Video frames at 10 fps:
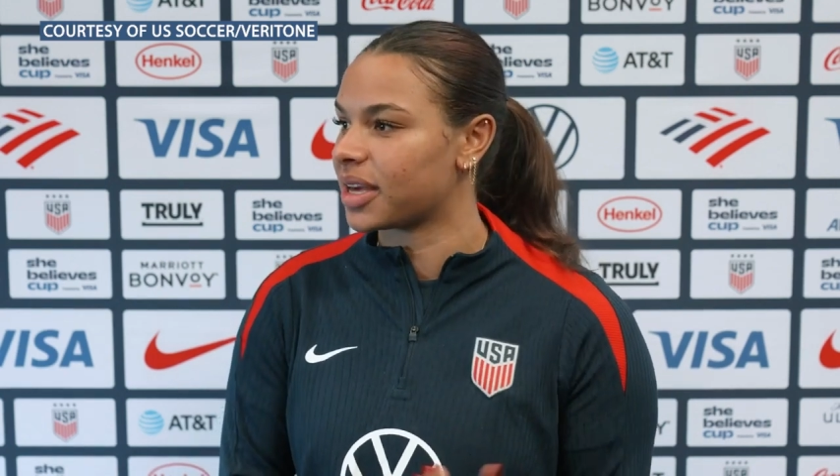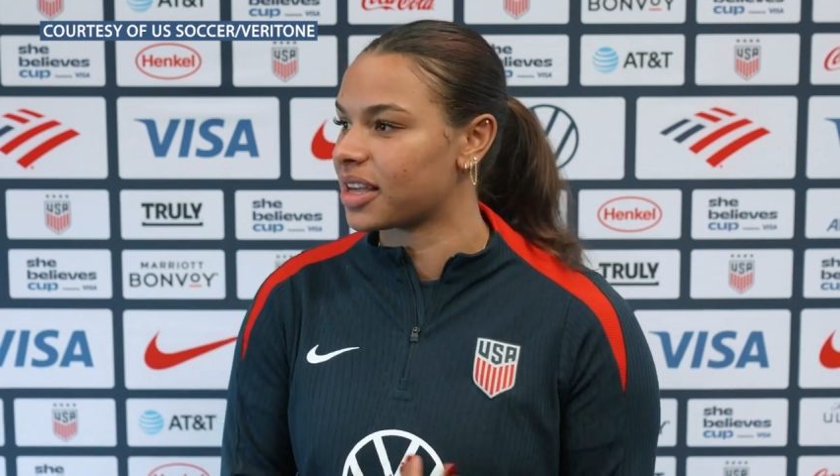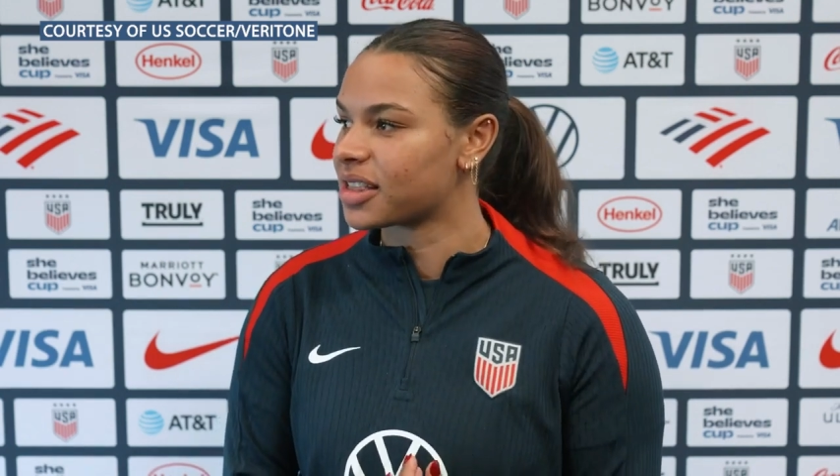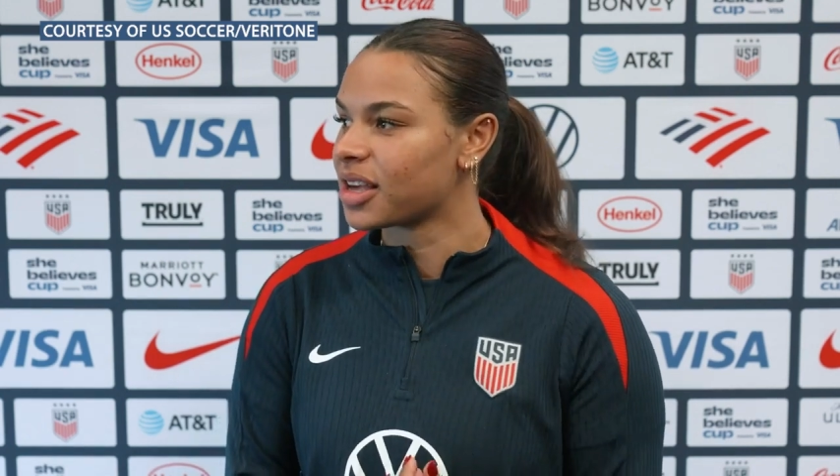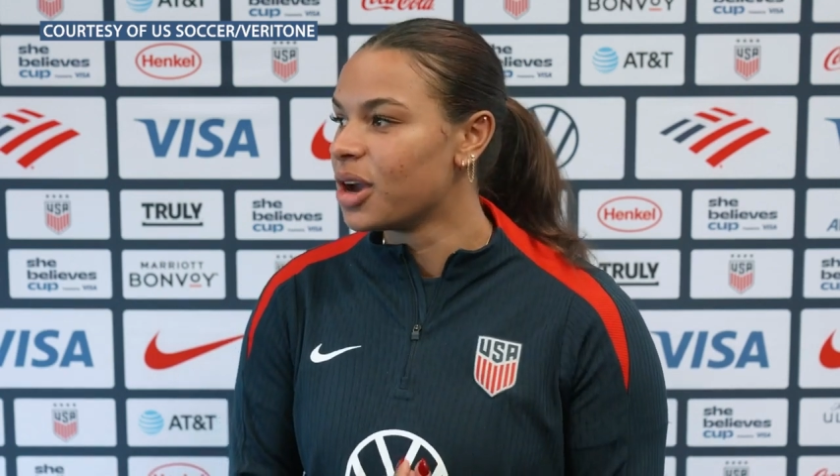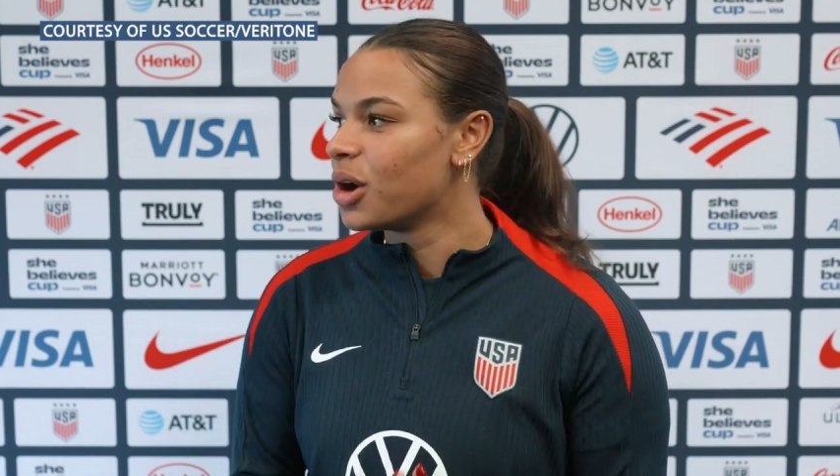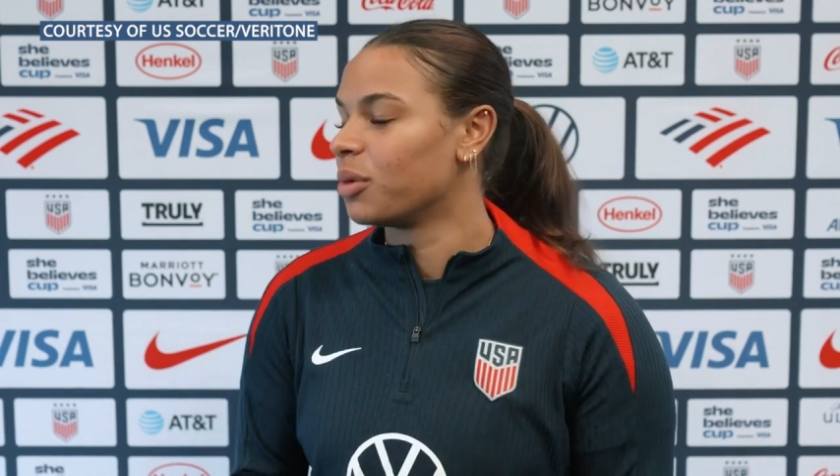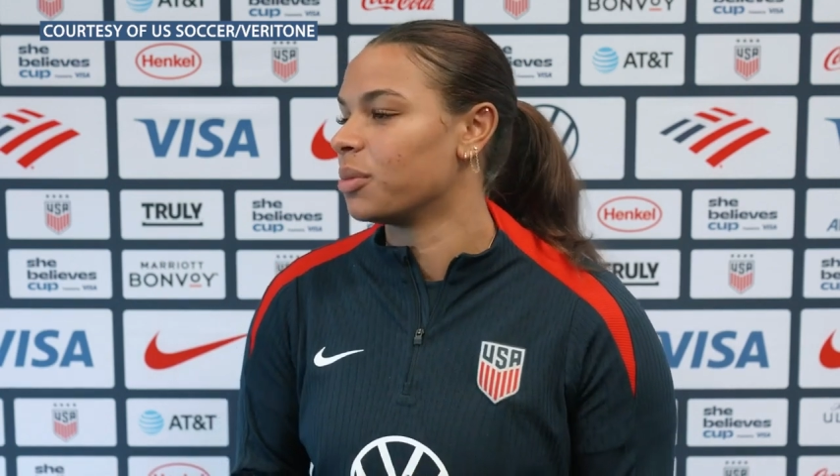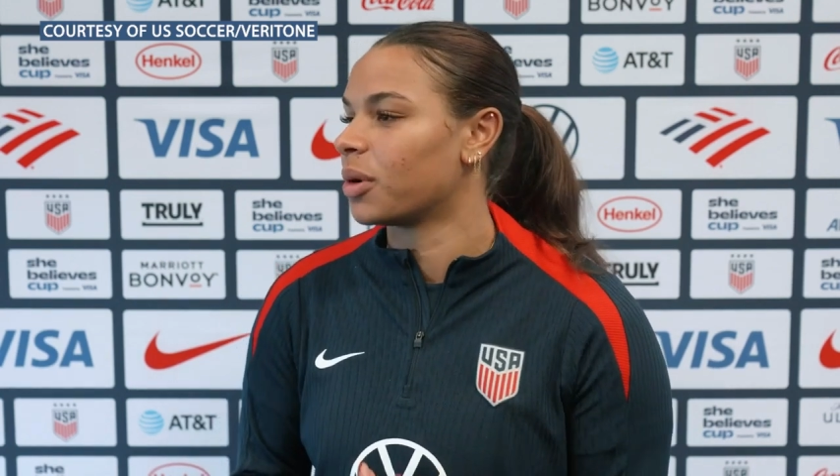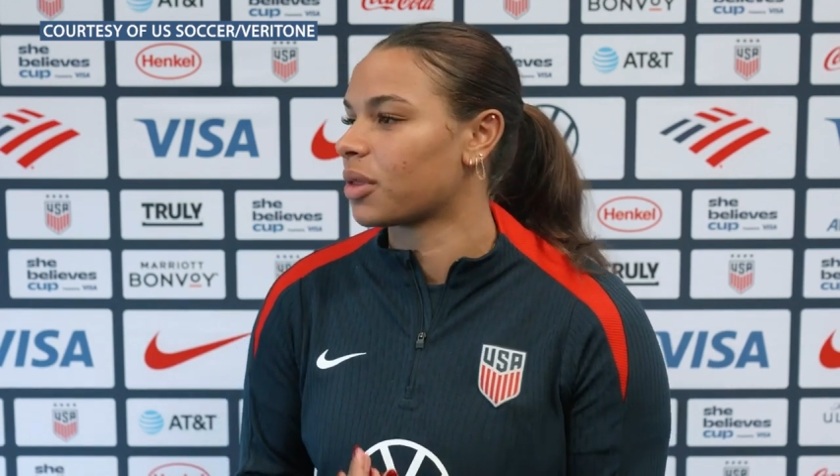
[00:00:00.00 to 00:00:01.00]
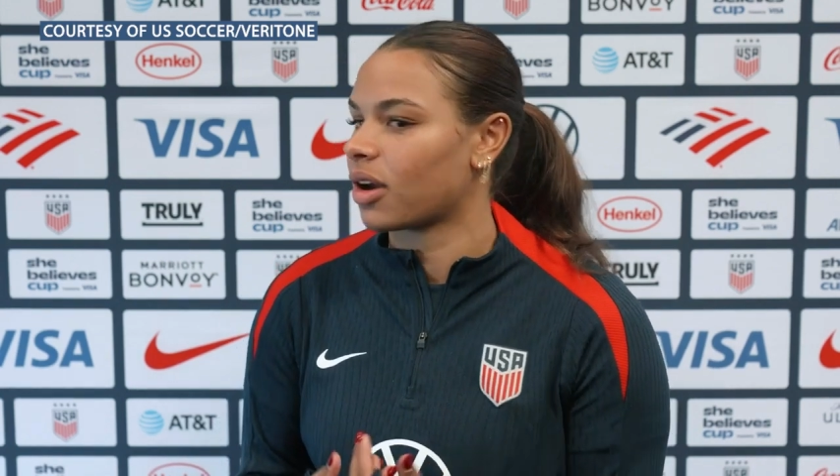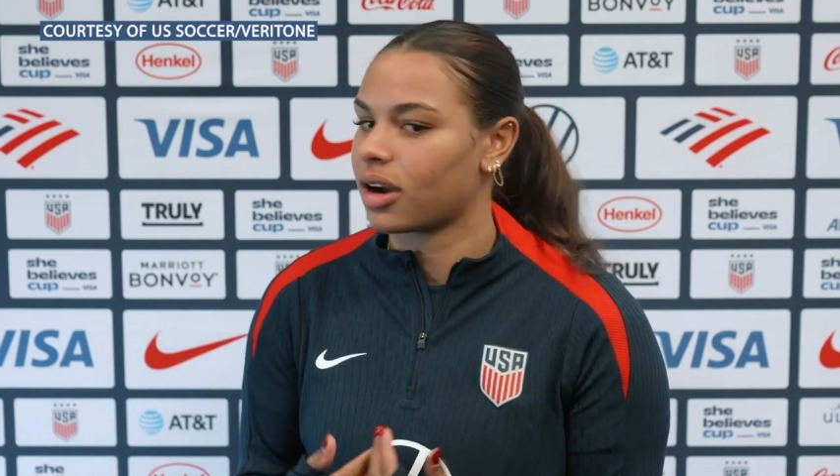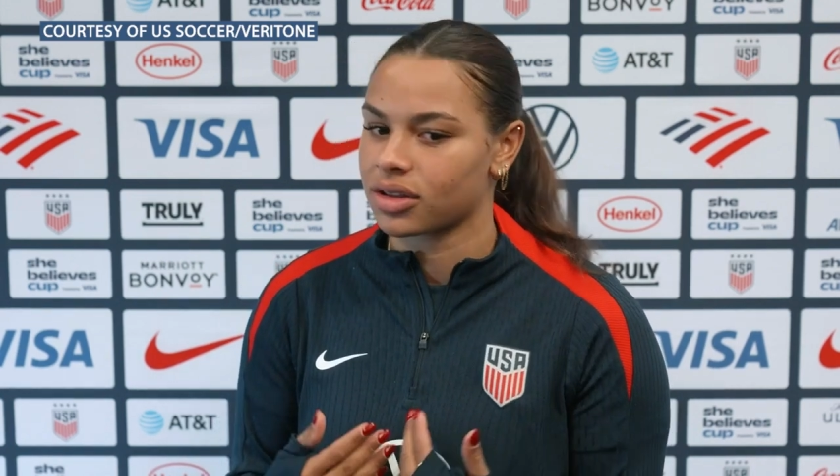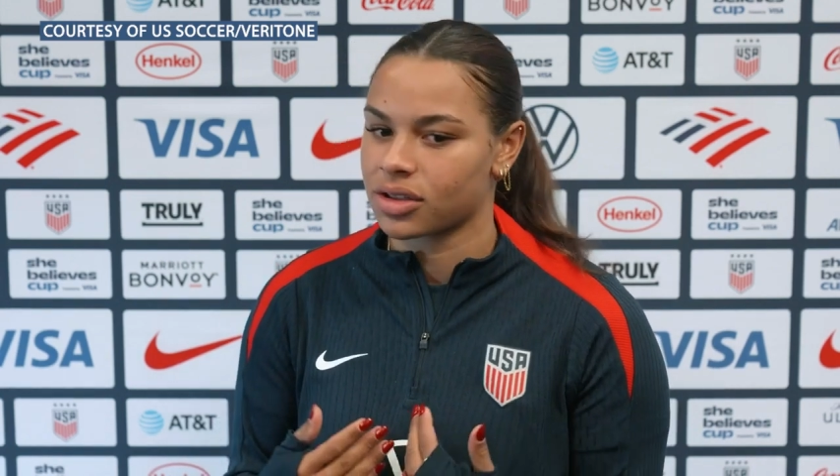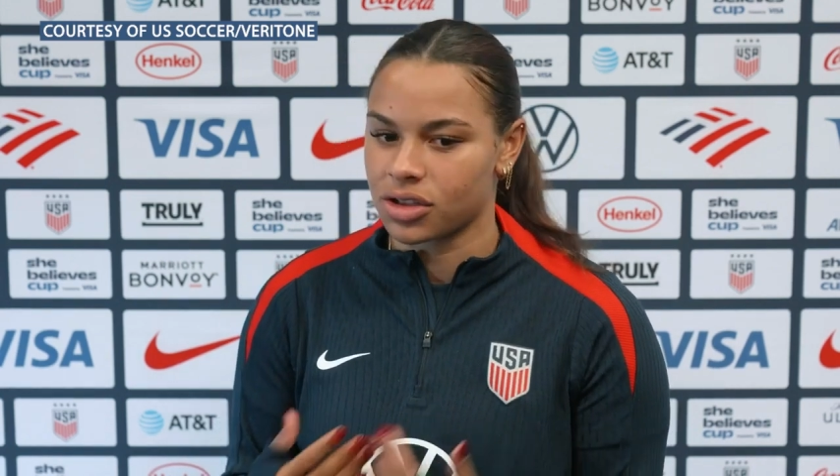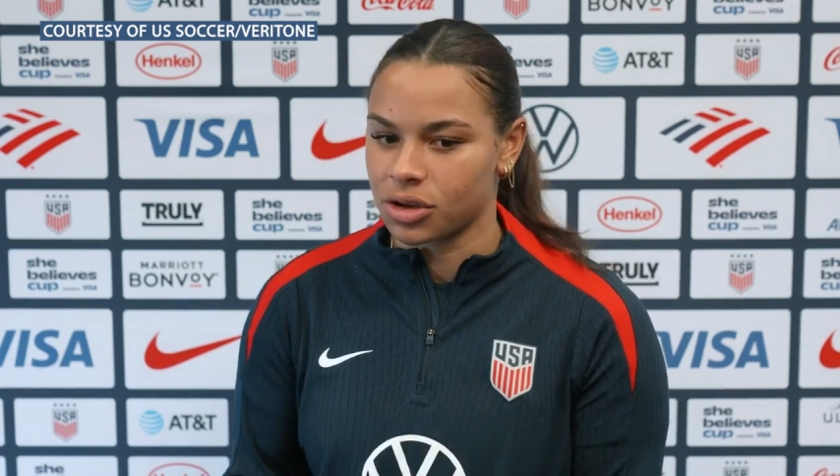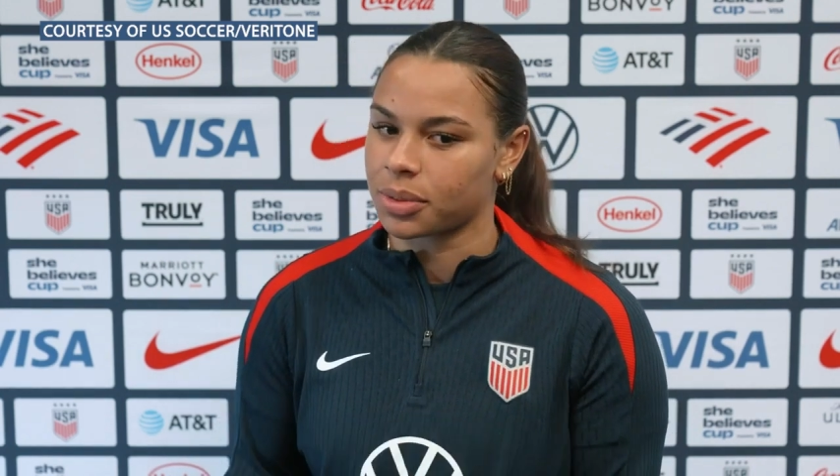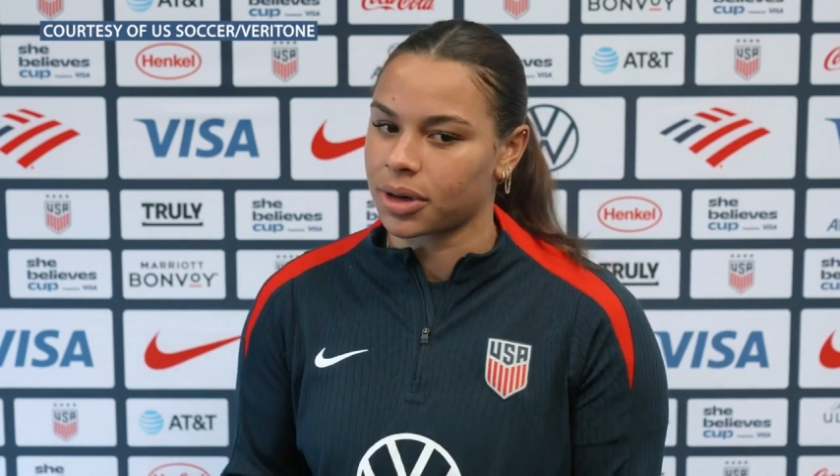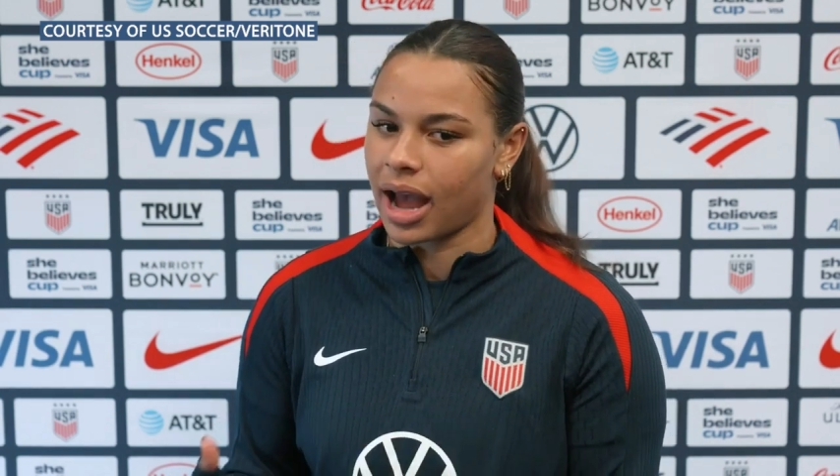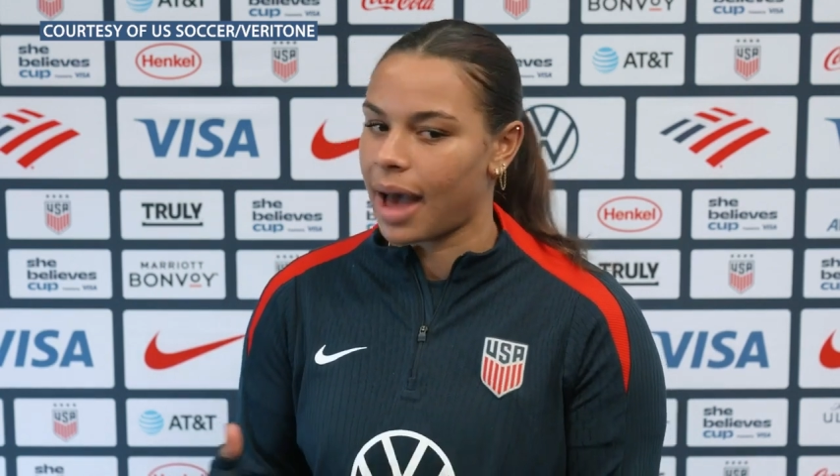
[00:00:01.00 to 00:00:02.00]
because we both are
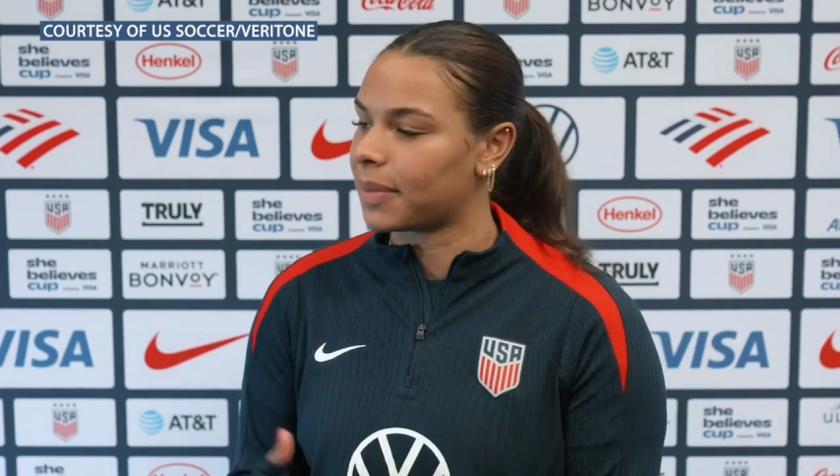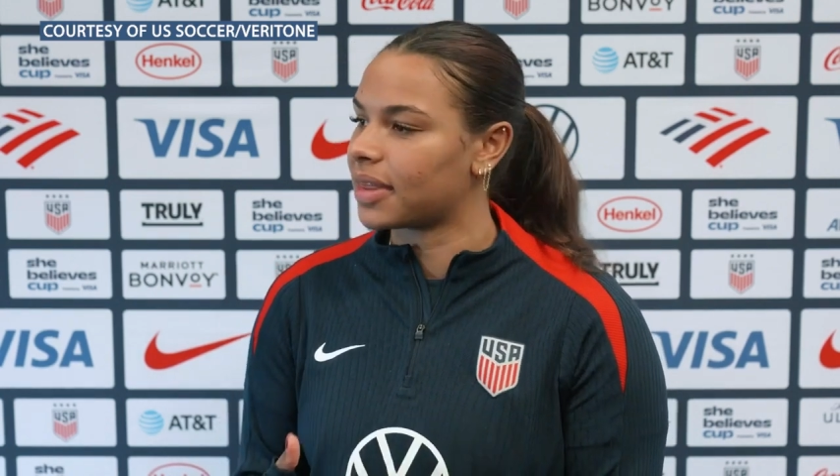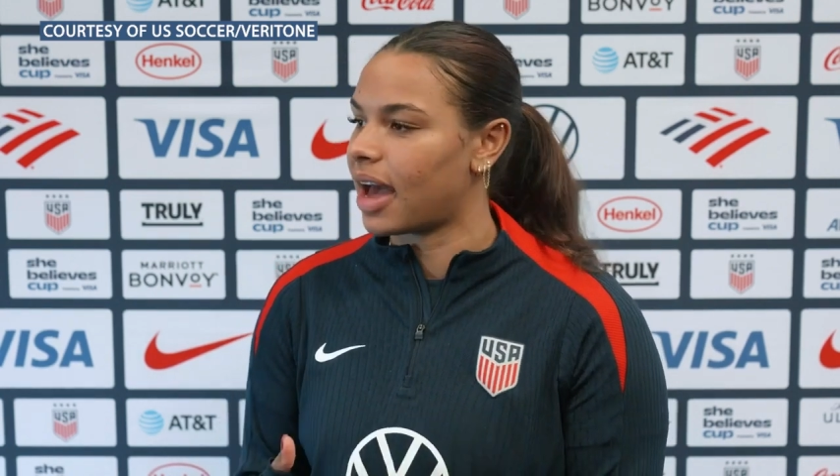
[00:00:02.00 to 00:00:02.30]
super happy